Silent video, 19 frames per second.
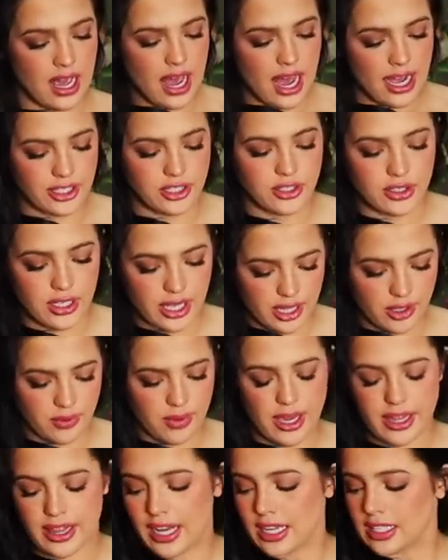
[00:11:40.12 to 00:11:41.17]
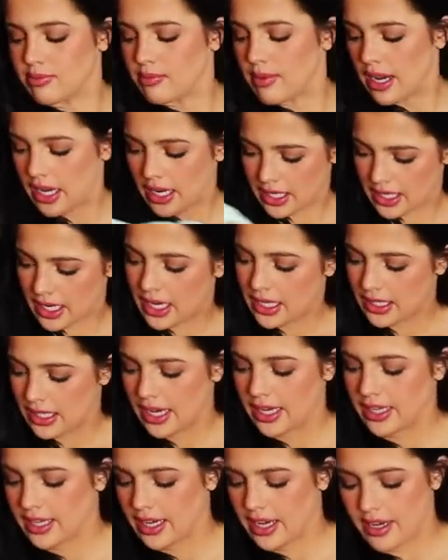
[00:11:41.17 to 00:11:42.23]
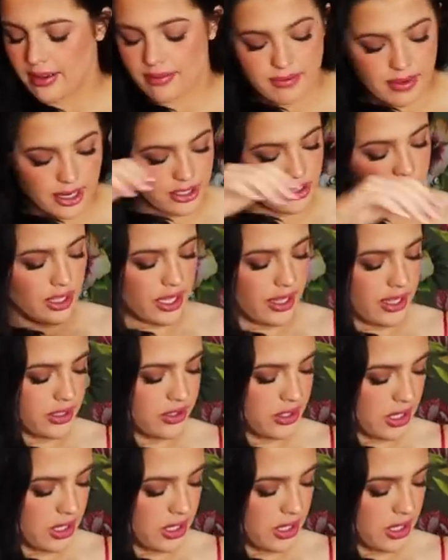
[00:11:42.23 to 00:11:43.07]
I do like the way that's made. I like it. I do like that